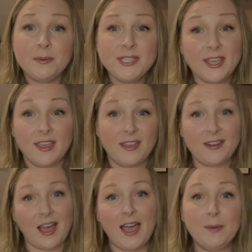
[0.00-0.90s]
was a
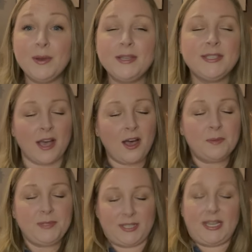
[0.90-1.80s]
kid, I was
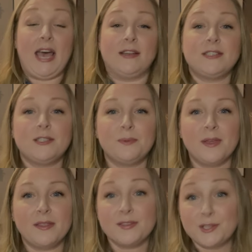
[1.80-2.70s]
obsessed
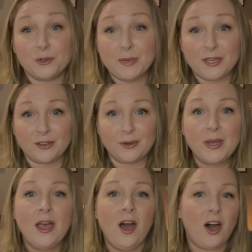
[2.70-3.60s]
with Scooby Doo.
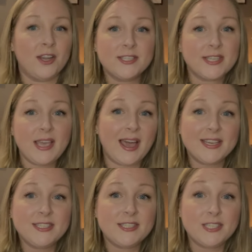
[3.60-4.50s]
Honestly,
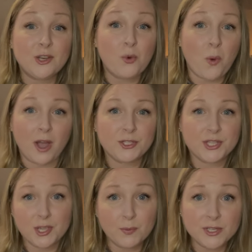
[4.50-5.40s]
I still watch
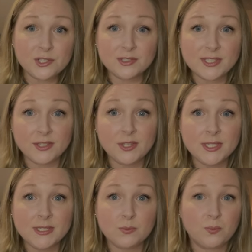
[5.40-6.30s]
the original
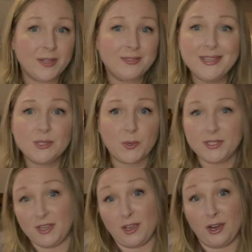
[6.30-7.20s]
series at least
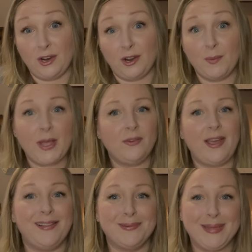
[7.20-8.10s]
once a year around
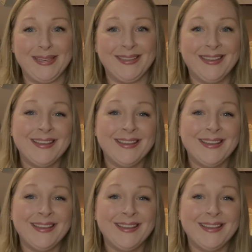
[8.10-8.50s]
Halloween.